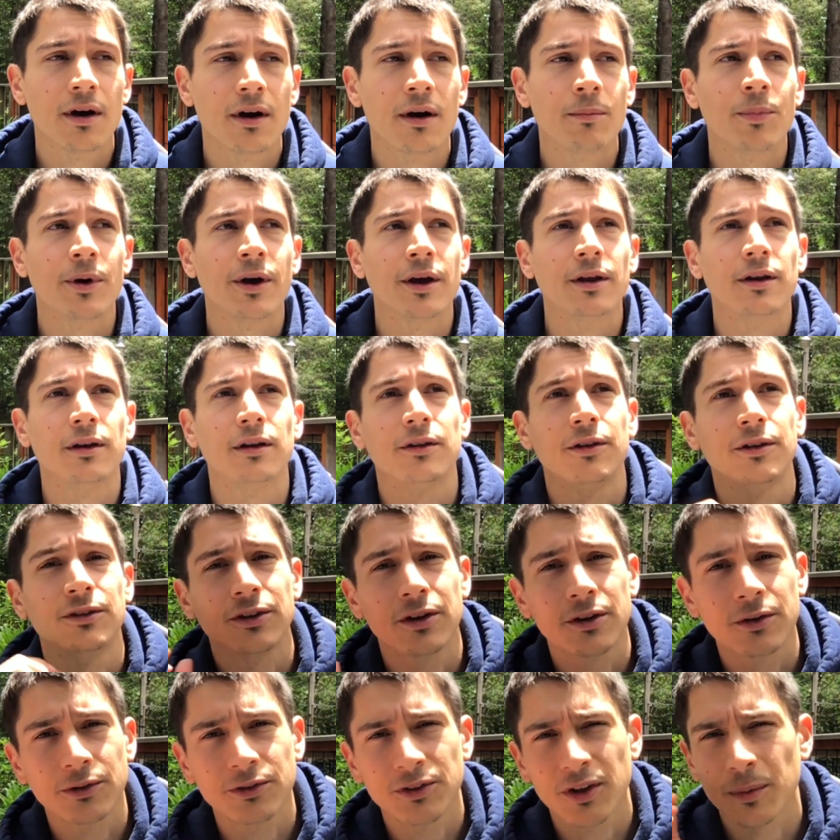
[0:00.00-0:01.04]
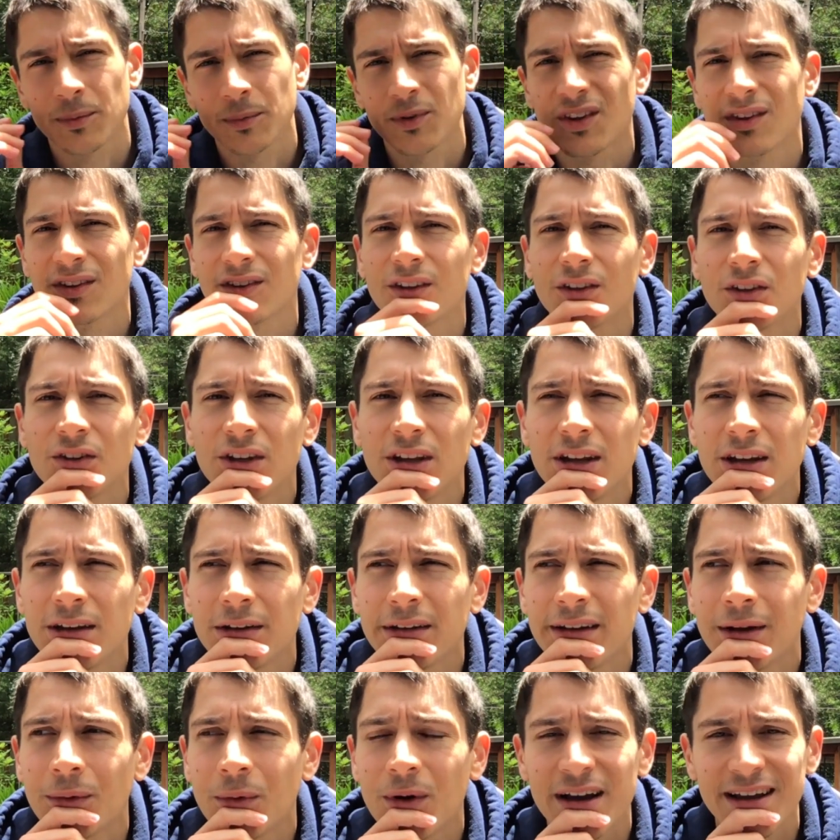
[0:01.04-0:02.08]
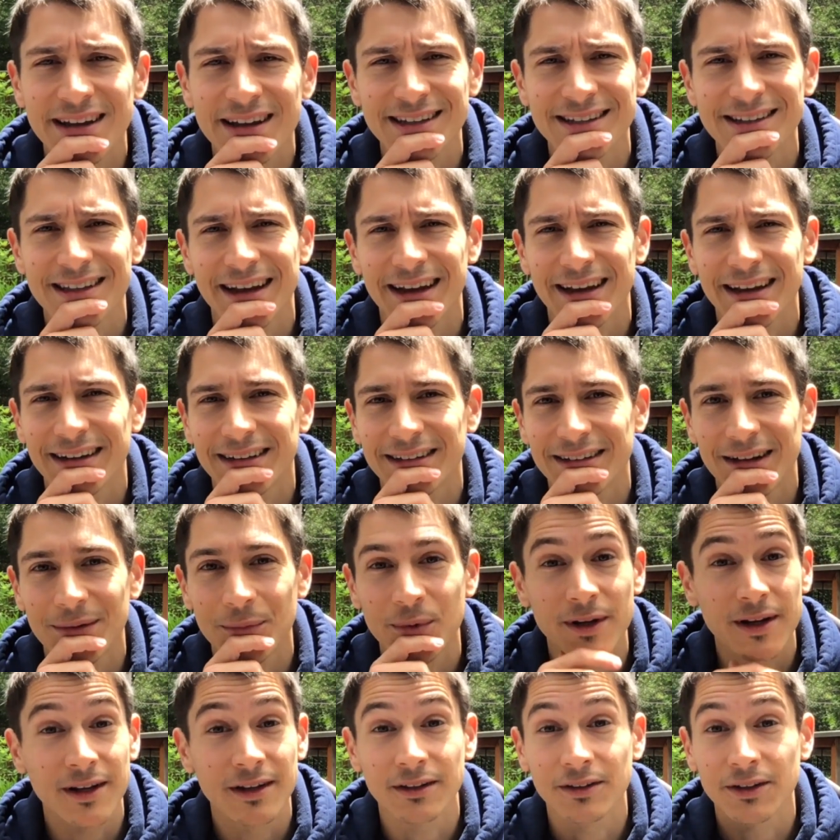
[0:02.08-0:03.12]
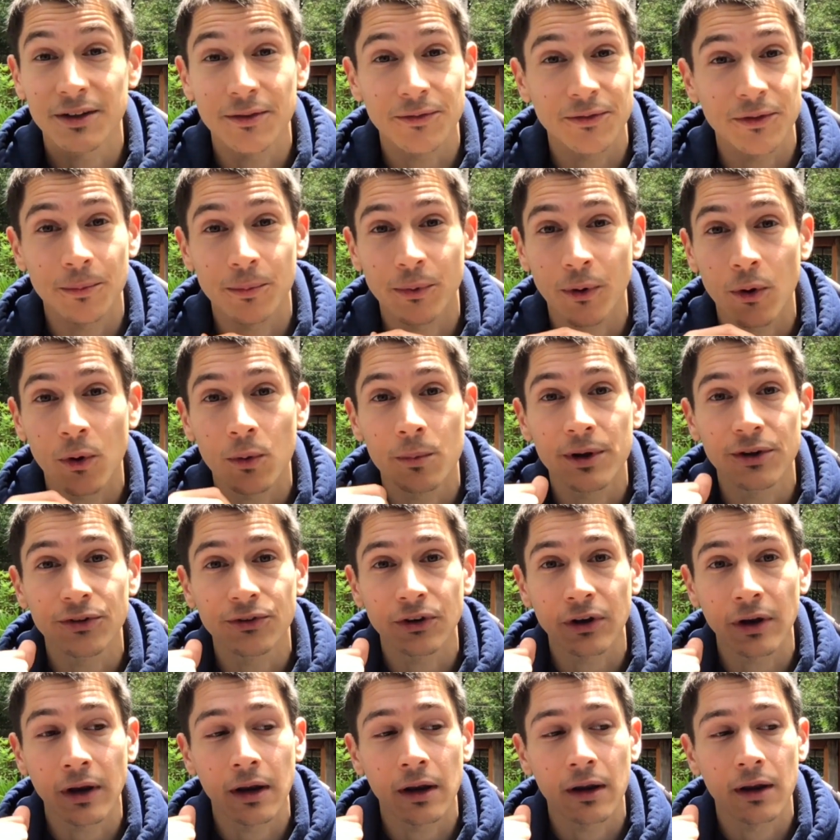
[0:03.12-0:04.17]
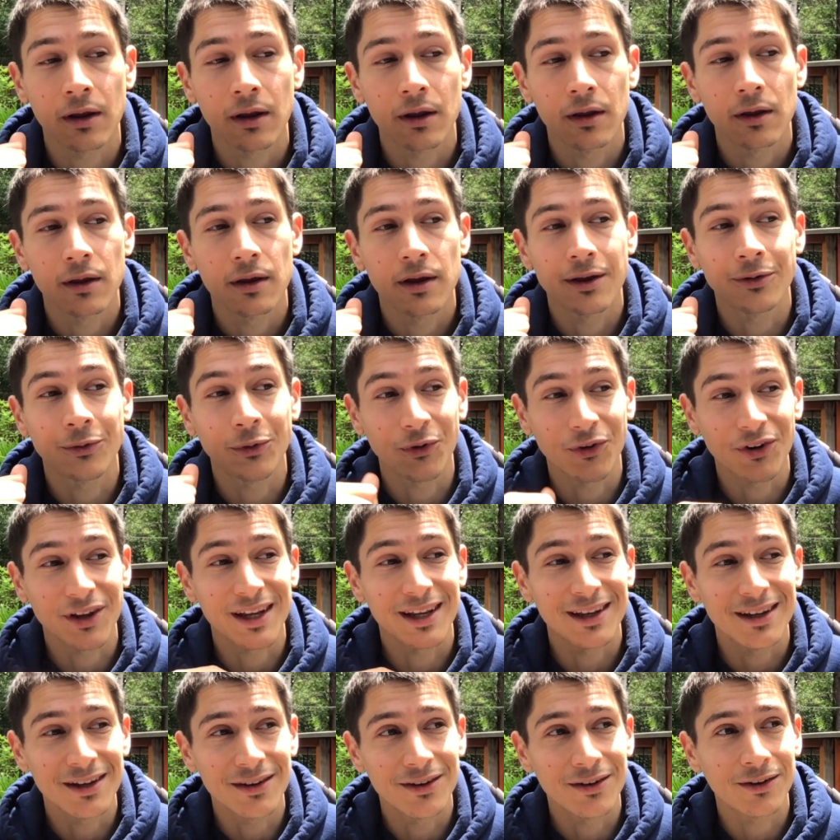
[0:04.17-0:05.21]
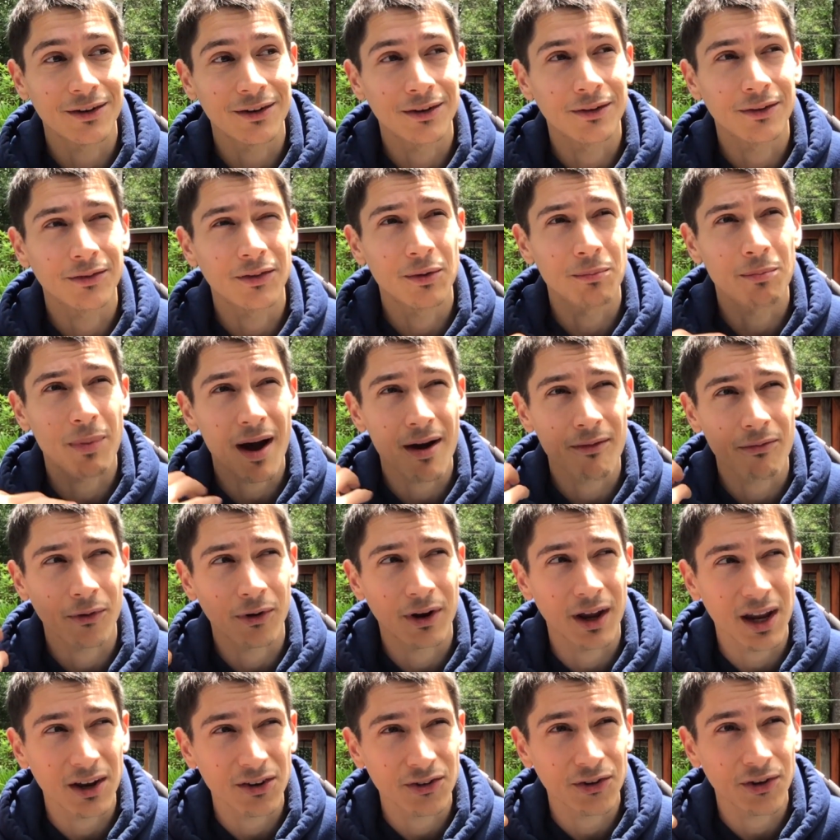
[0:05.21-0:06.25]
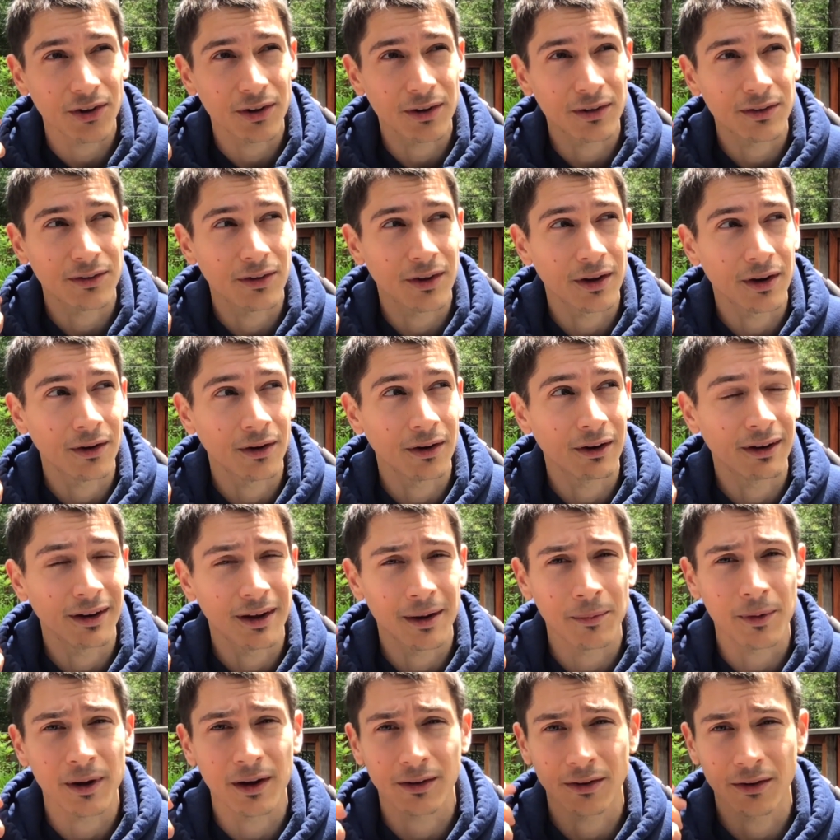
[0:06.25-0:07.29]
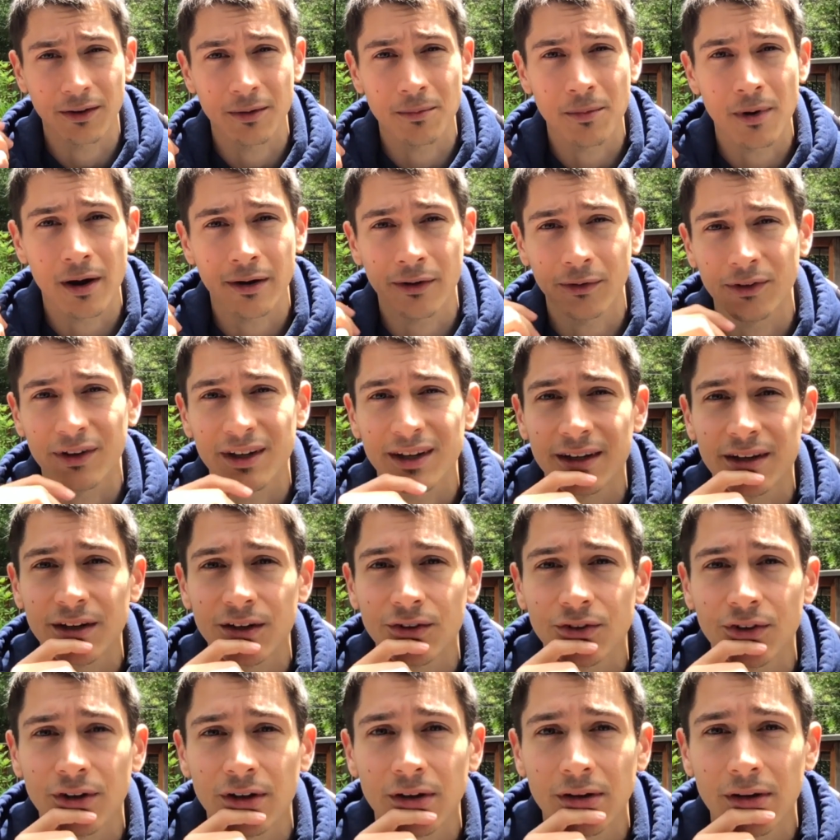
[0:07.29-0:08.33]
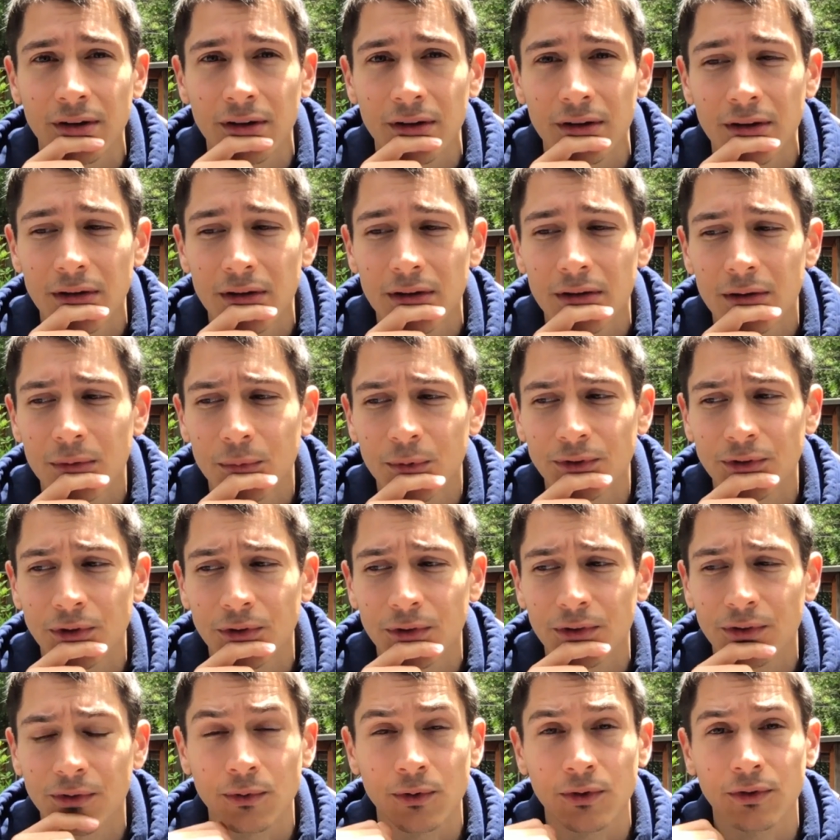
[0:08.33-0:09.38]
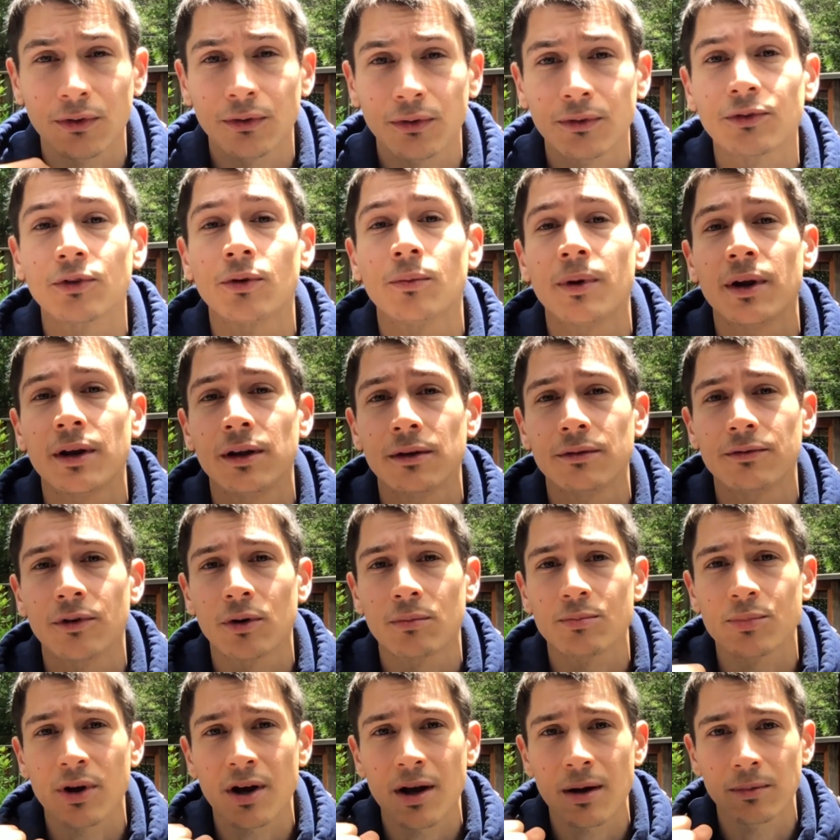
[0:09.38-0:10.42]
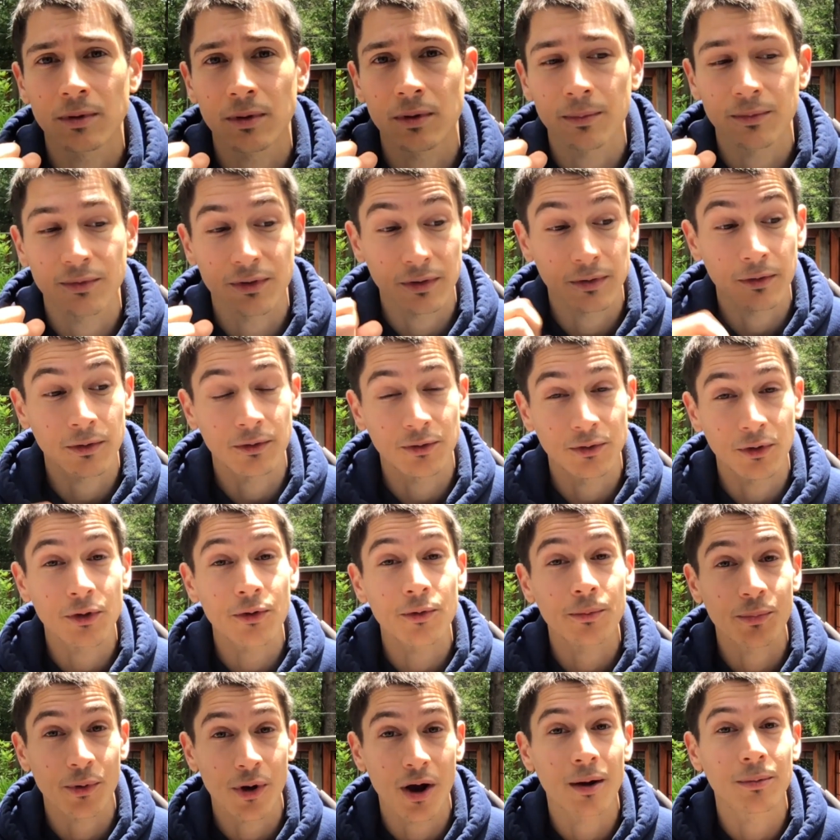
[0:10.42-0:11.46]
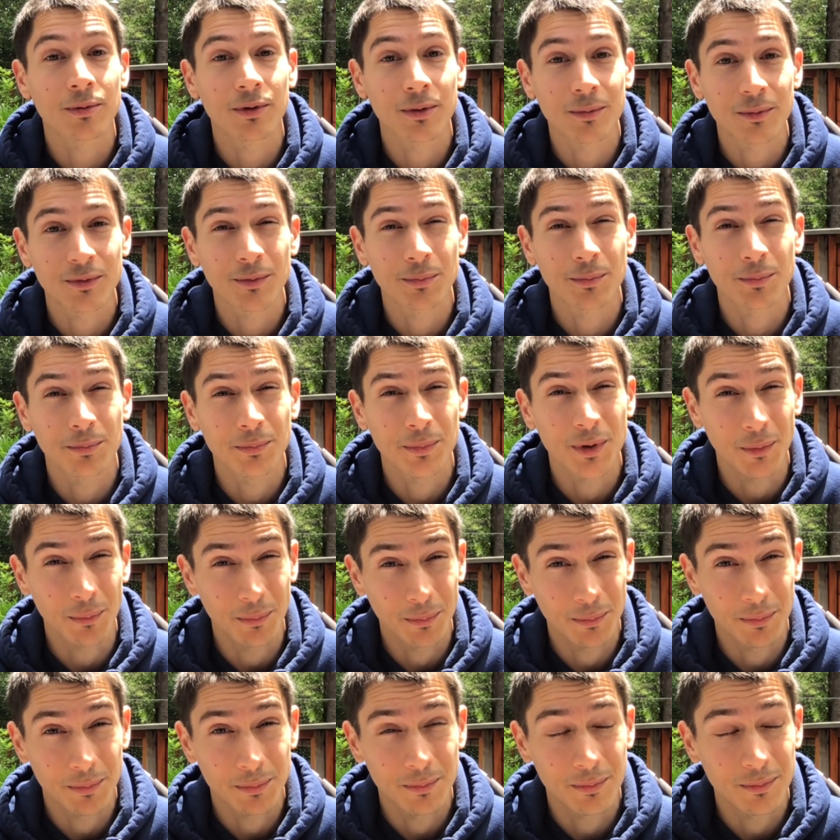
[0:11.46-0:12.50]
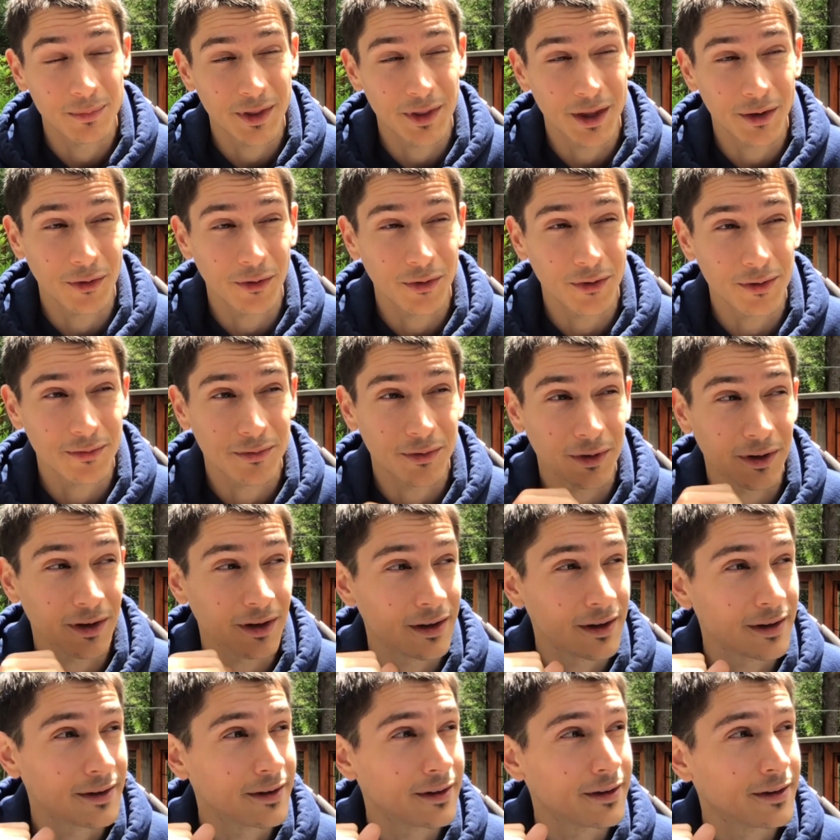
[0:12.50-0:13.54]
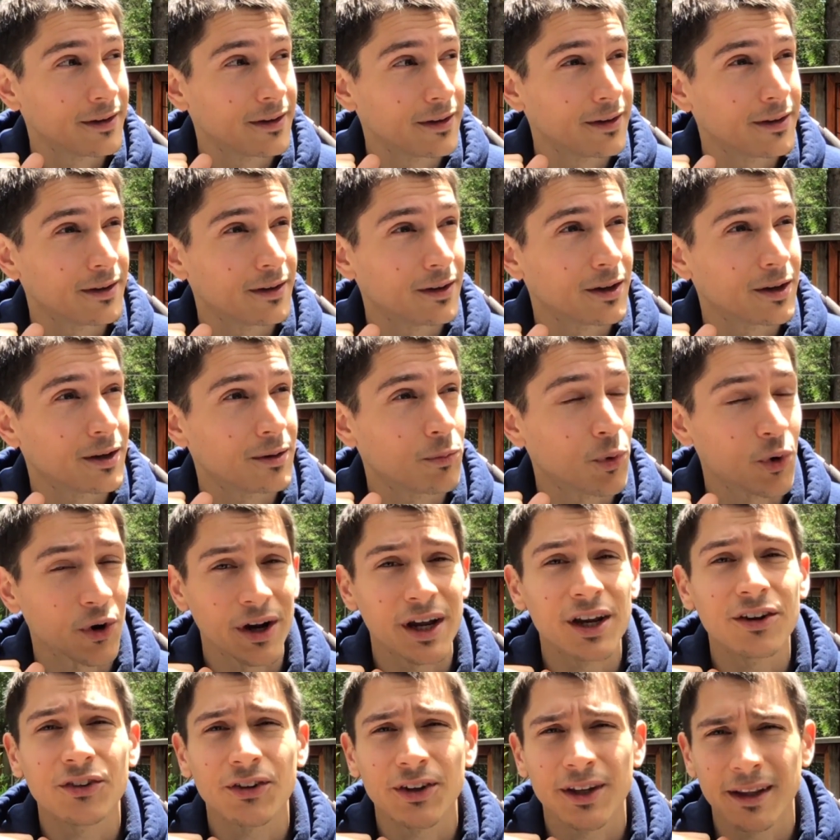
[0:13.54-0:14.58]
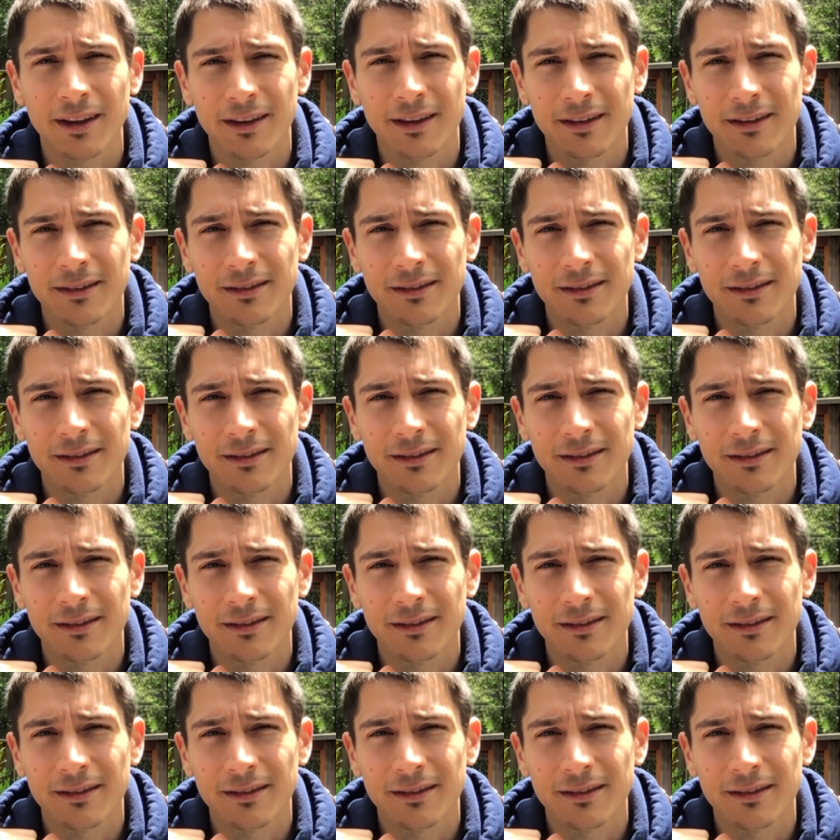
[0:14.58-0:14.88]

But these other substances didn't. And why is that? And we need to lift the prohibition in order to heal the bifurcations that are endemic to the modern condition, which are the source of so many of our problems. That there's other problems, but that are even more ancient.